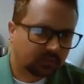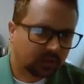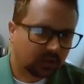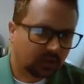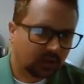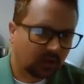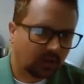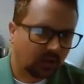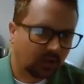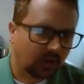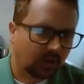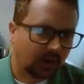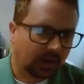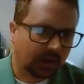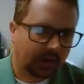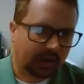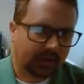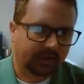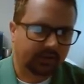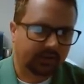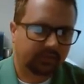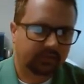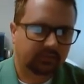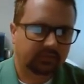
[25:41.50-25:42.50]
All
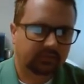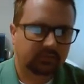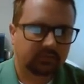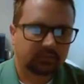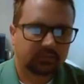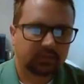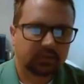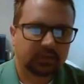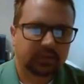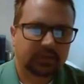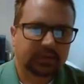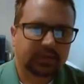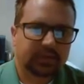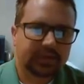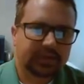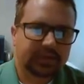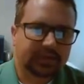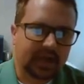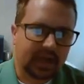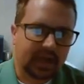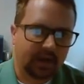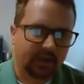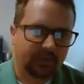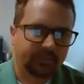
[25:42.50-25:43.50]
right.
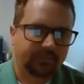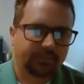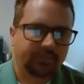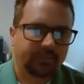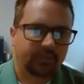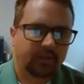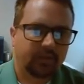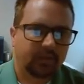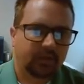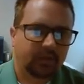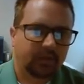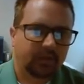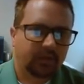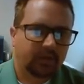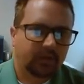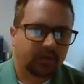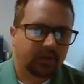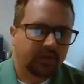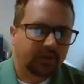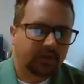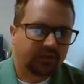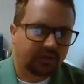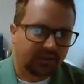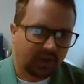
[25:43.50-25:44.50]
Now,
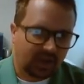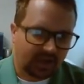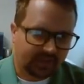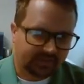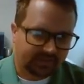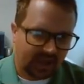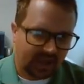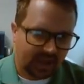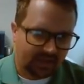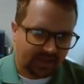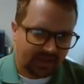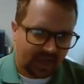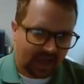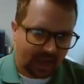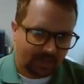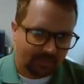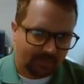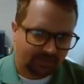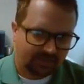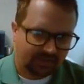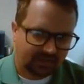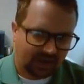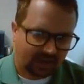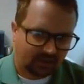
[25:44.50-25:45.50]
so that's how that
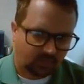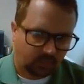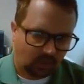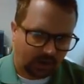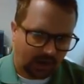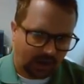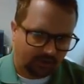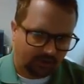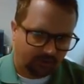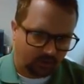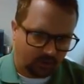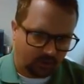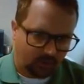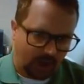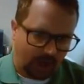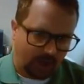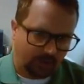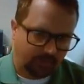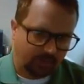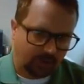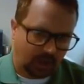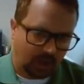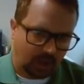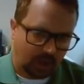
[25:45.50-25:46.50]
happens, and that's what I drew
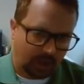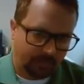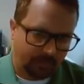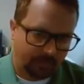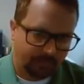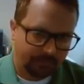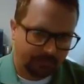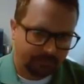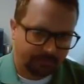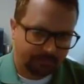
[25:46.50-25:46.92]
out. Okay?